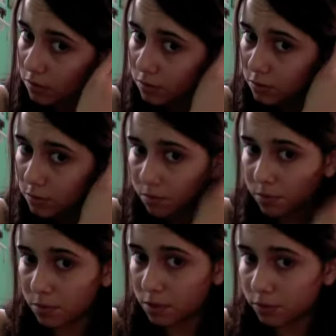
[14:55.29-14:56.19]
sweep
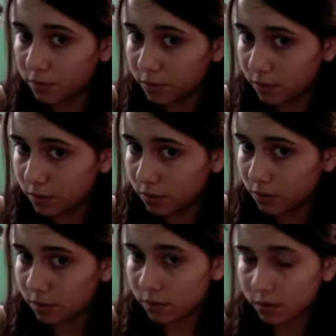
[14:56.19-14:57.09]
them over
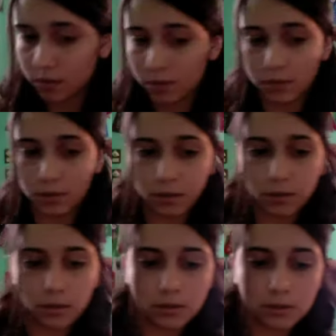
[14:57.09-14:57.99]
the
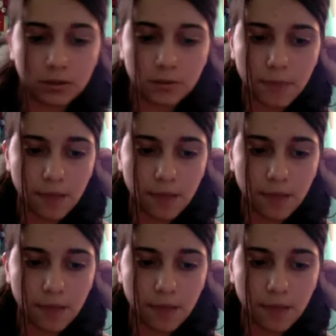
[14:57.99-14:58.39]
curls.